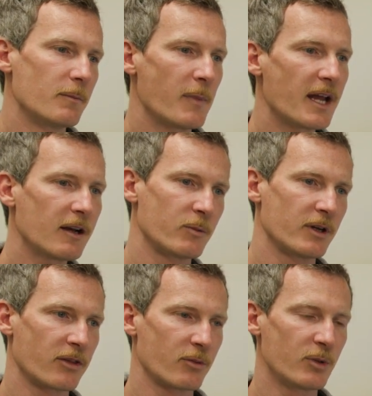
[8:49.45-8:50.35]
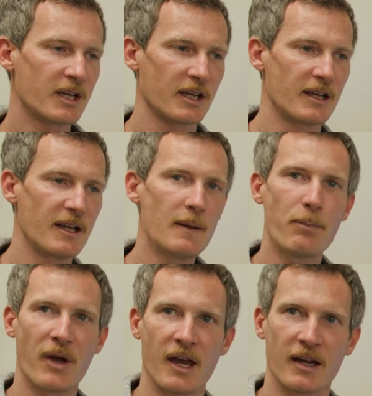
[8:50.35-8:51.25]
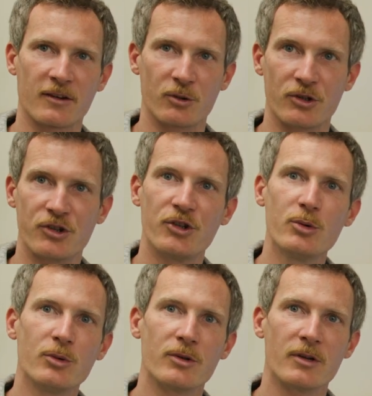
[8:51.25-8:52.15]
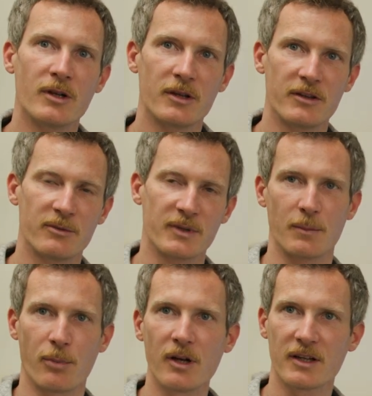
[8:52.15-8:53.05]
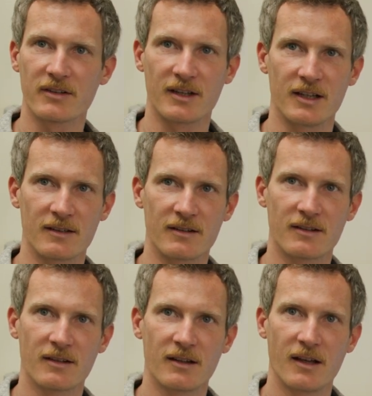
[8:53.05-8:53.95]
meddle with, we can impact or tune these metabolic states,